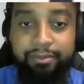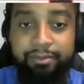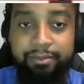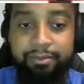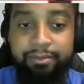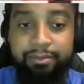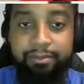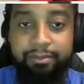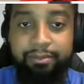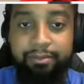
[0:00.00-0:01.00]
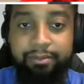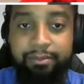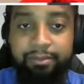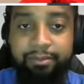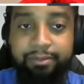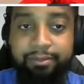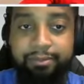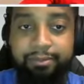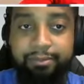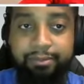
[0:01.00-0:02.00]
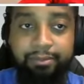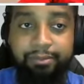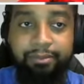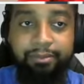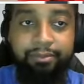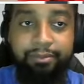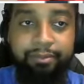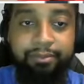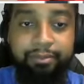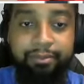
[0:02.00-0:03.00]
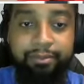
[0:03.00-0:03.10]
The person shown says nothing.